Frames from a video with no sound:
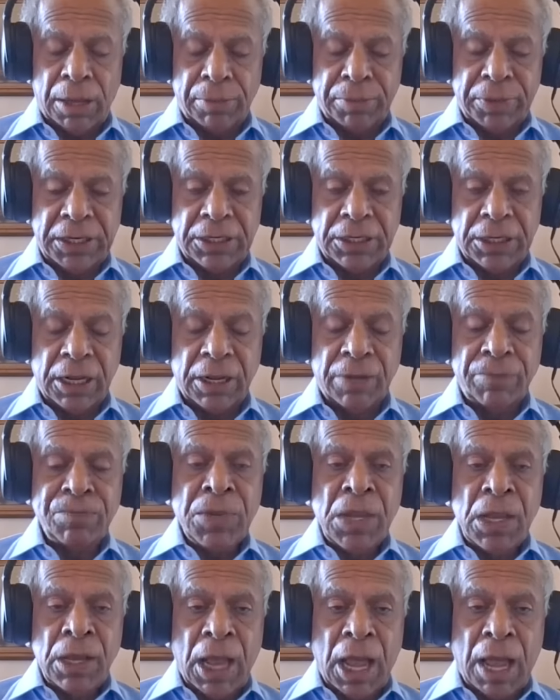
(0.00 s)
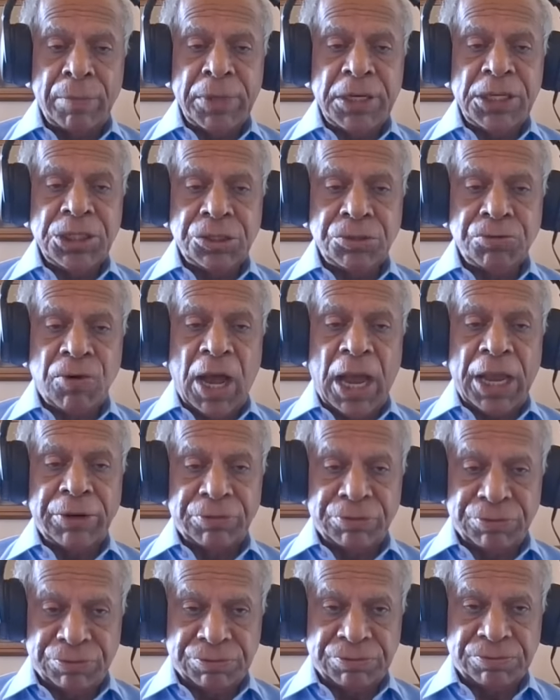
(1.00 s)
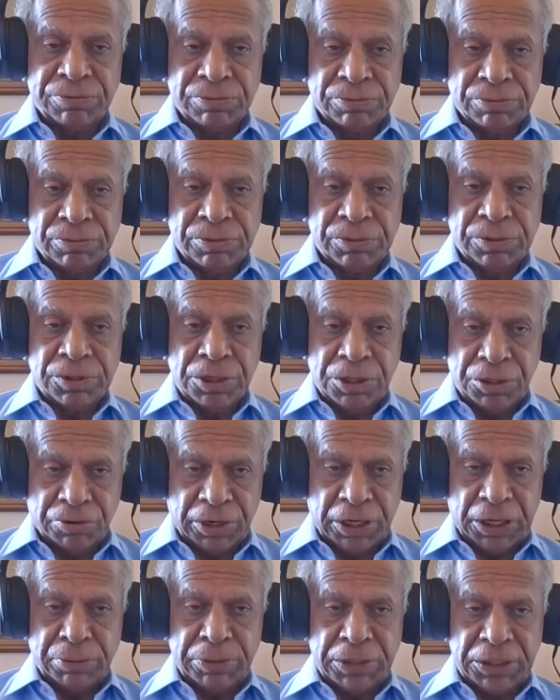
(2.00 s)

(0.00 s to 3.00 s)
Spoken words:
I mean, the Amir's wife. You know what I